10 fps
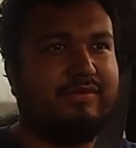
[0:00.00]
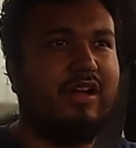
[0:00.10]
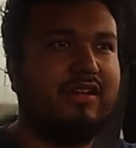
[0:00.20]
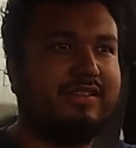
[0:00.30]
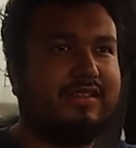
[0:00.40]

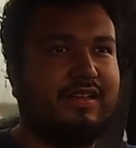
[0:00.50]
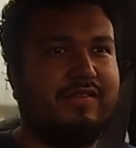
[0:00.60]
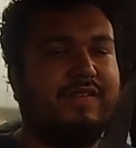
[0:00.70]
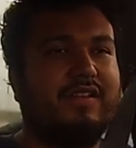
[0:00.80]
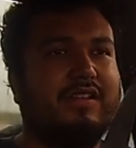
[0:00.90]
lawn
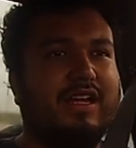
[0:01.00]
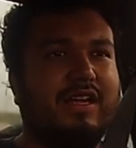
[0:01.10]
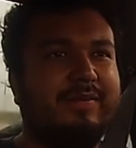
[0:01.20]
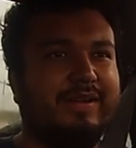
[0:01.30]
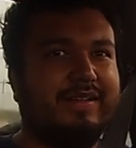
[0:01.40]
stuff
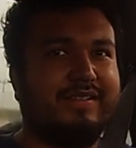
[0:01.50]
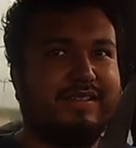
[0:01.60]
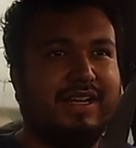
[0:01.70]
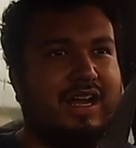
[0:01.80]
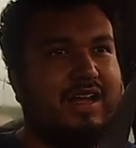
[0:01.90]
online,
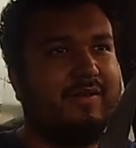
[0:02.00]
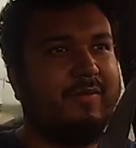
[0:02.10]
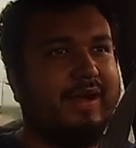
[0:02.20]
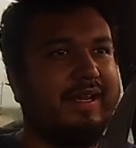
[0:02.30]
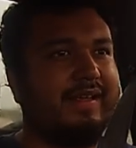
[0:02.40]
because I gotta
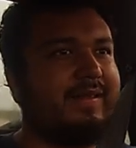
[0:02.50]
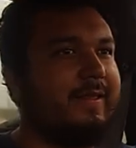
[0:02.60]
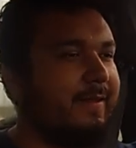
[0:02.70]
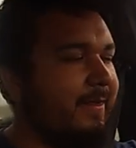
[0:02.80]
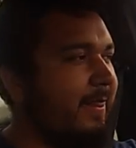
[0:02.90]
wait.
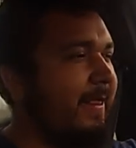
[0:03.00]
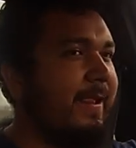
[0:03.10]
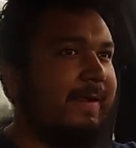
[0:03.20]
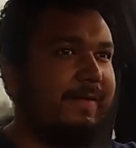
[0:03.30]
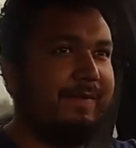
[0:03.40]

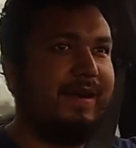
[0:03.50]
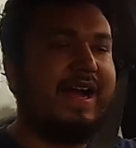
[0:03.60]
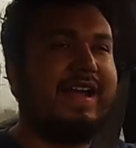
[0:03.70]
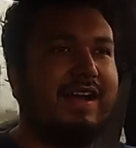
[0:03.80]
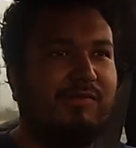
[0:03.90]
If I
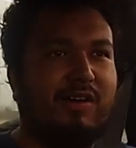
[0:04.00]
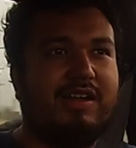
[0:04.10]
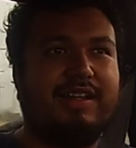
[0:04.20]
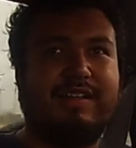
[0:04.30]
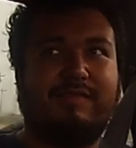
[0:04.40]
buy it, I
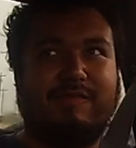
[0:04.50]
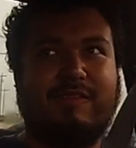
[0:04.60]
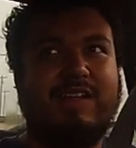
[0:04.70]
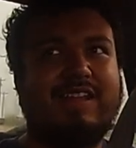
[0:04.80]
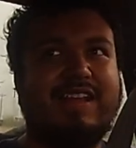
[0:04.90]
want it
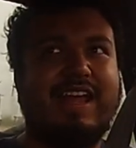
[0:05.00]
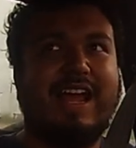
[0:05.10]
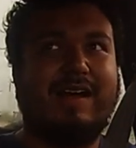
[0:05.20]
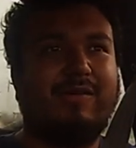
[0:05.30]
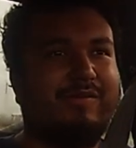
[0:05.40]

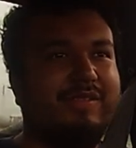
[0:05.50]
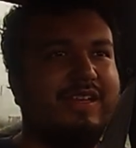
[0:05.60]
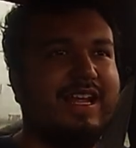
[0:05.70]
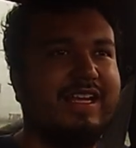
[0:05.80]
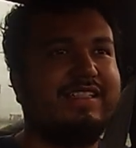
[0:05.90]
now, the
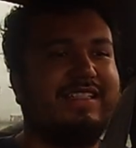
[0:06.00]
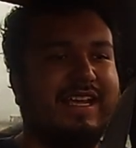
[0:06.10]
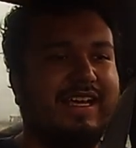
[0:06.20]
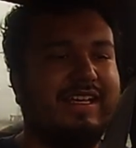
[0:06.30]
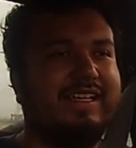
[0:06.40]
next
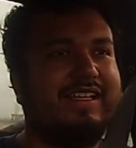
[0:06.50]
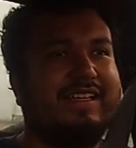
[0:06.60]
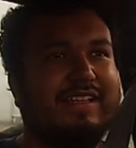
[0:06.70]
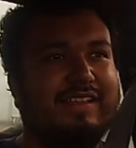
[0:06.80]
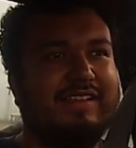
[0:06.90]
day,
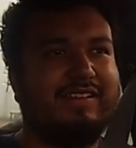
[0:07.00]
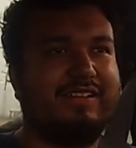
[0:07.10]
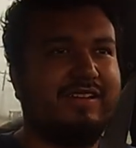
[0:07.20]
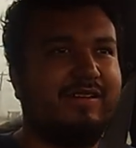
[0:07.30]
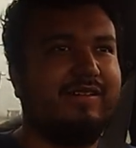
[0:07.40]

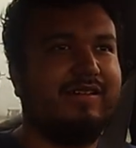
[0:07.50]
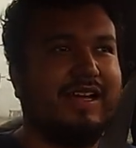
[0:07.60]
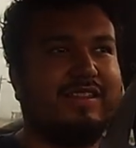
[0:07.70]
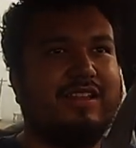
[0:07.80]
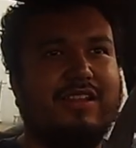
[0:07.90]
you know,
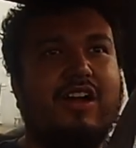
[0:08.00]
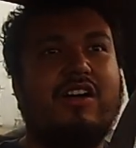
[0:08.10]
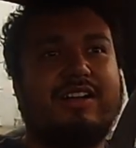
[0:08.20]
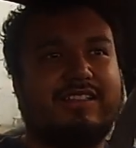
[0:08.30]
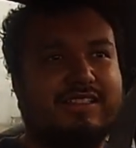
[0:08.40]
at the
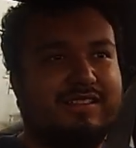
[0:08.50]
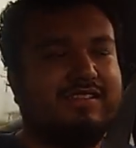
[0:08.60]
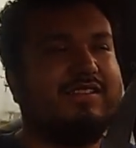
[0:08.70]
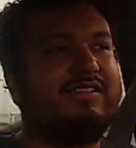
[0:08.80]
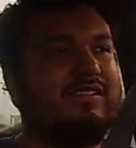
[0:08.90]
longest,
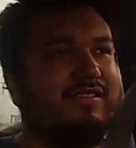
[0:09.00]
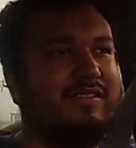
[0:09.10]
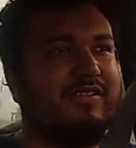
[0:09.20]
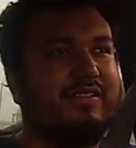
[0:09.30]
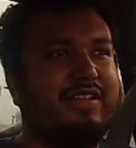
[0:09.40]

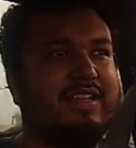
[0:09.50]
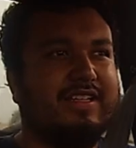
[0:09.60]
you know,